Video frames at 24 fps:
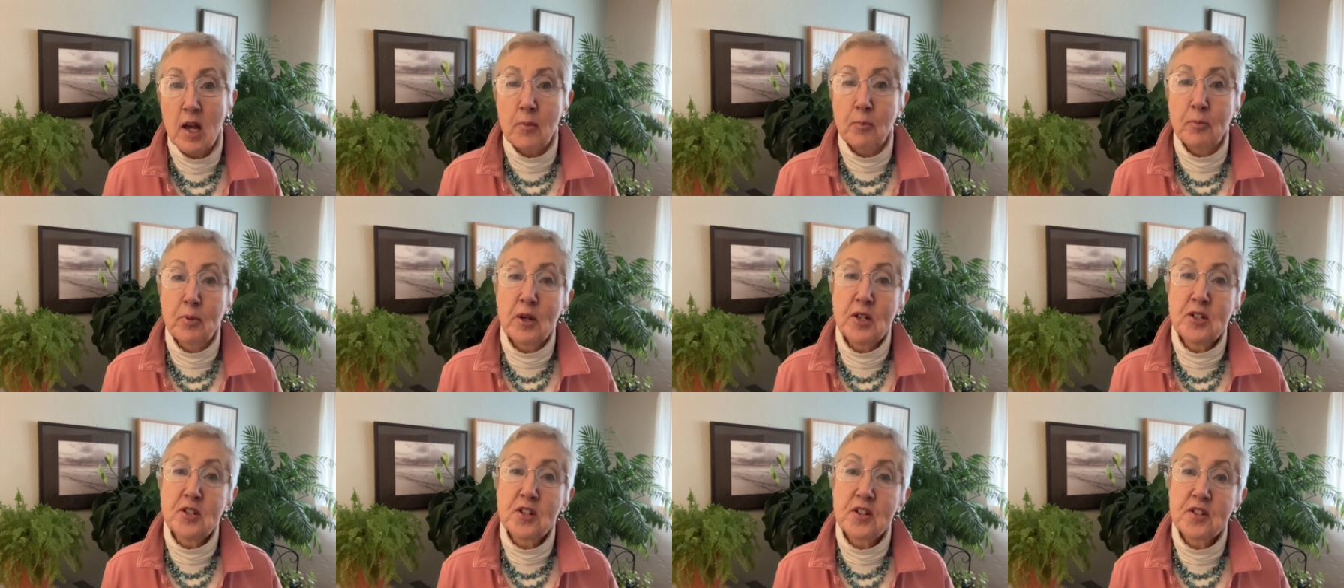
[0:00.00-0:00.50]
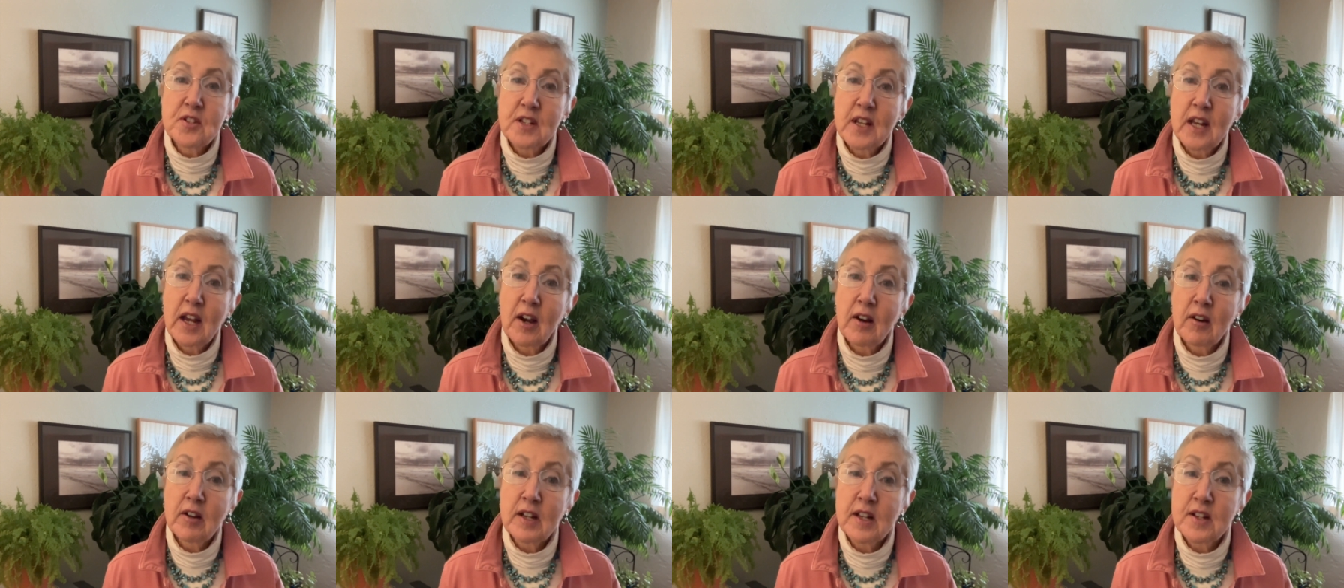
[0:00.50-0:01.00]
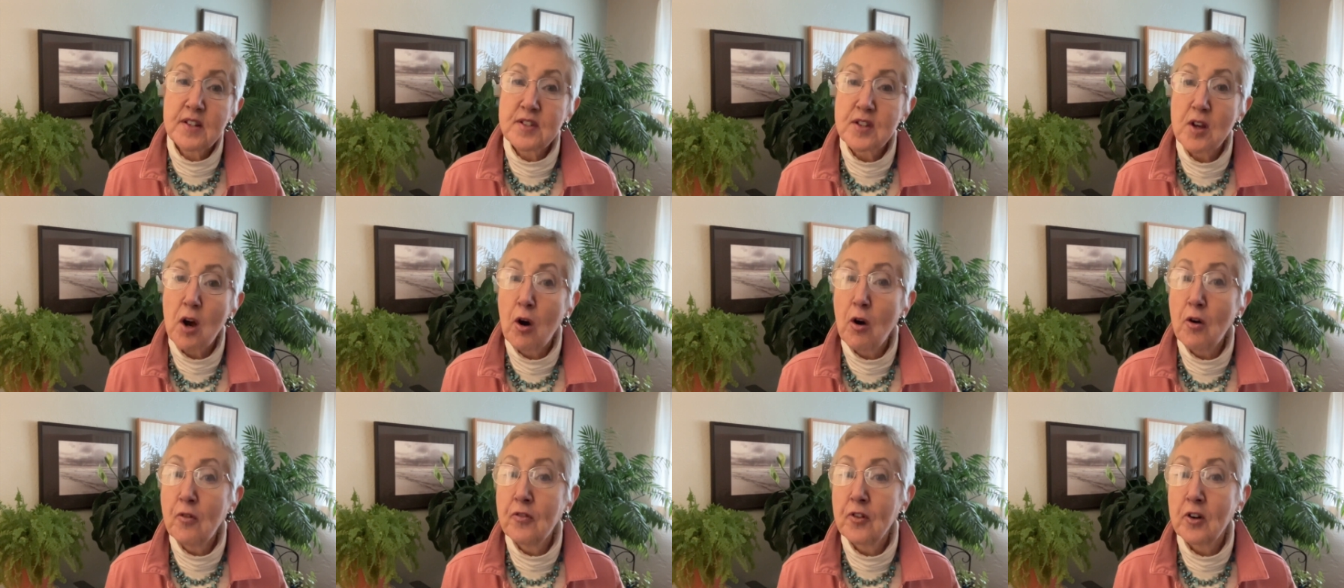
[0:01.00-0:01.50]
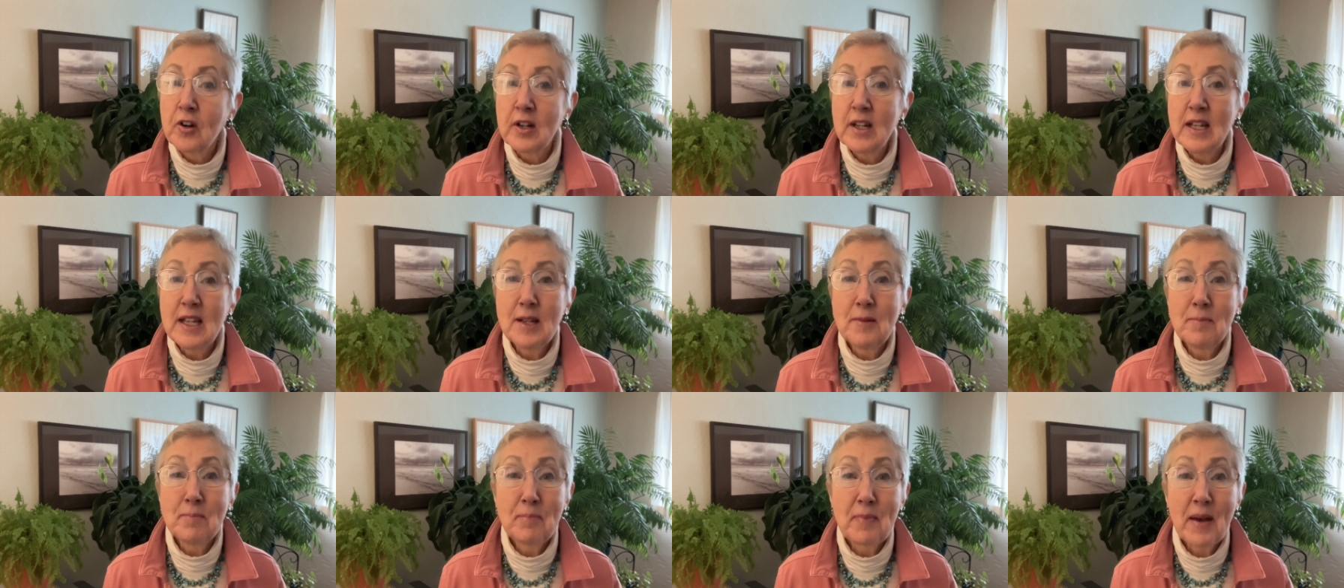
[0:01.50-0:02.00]
Bridges carry us over
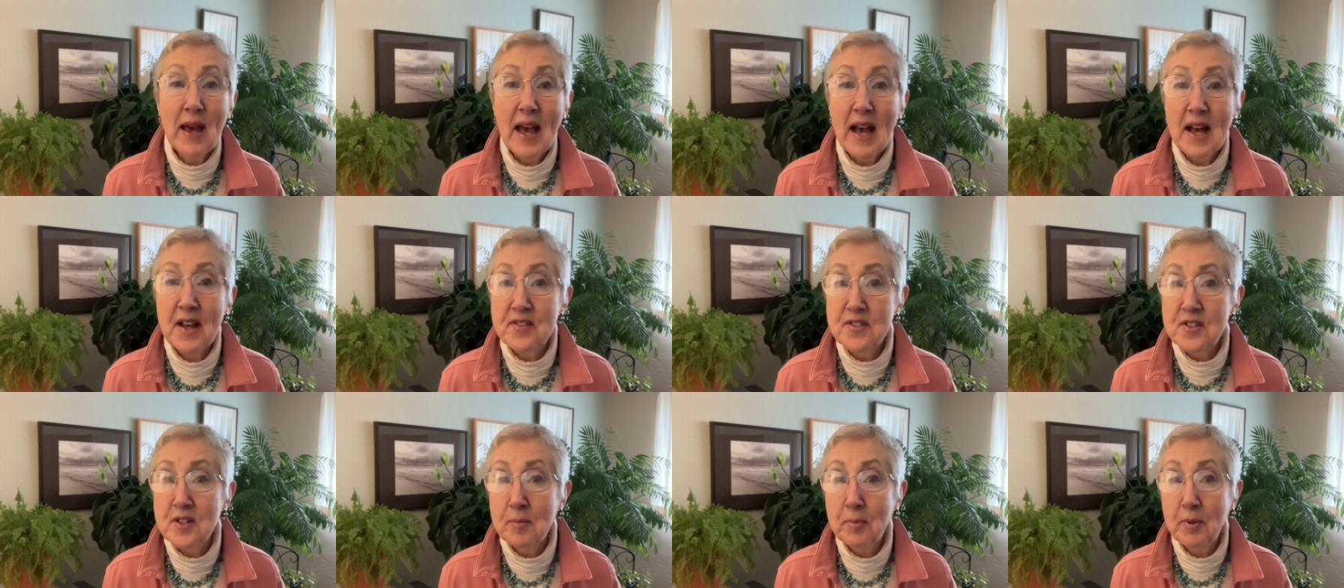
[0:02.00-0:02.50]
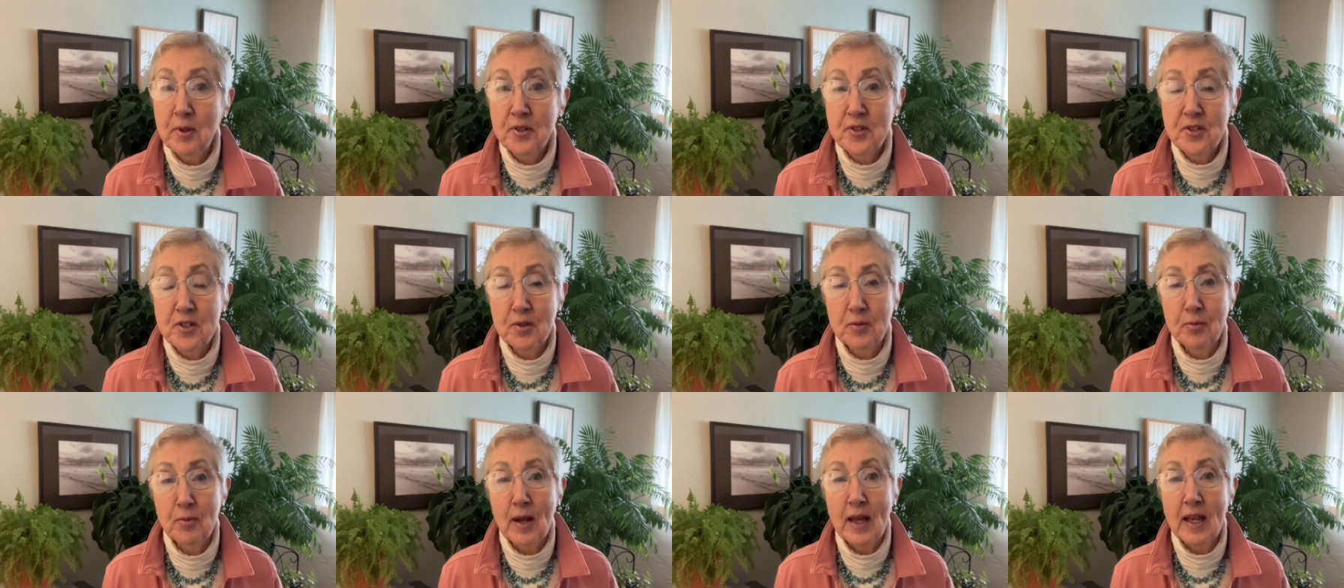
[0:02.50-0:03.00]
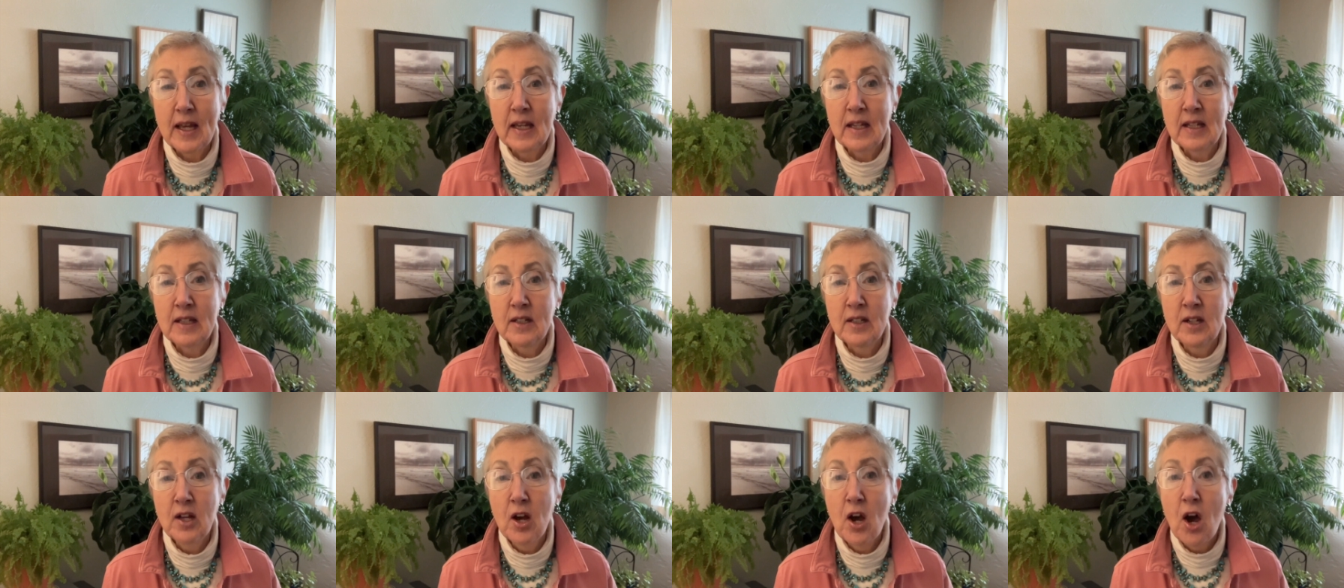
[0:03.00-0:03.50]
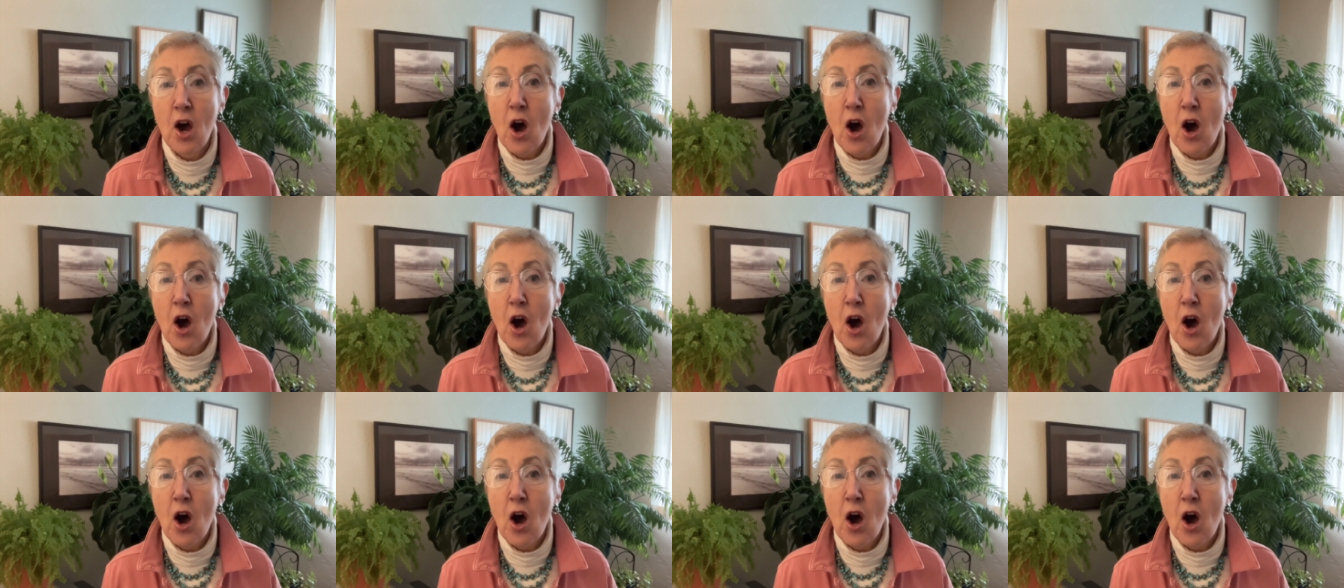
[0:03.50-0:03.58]
impassable terrain,